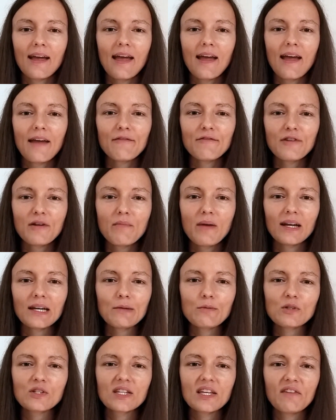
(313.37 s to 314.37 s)
Everybody
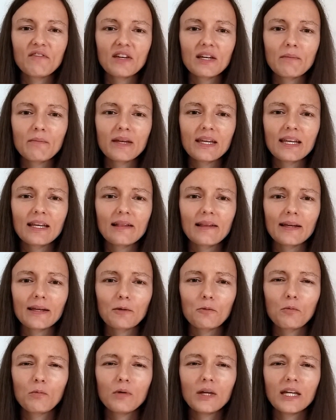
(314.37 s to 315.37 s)
was giving me like
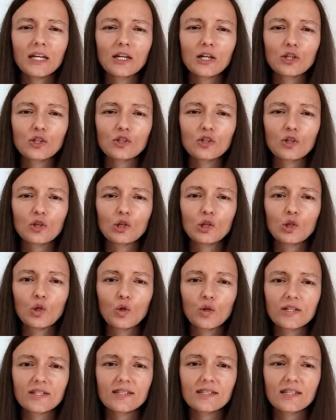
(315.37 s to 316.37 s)
weird
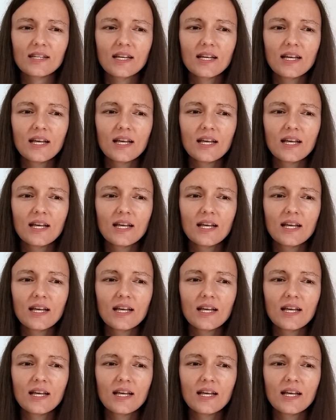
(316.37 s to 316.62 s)
looks.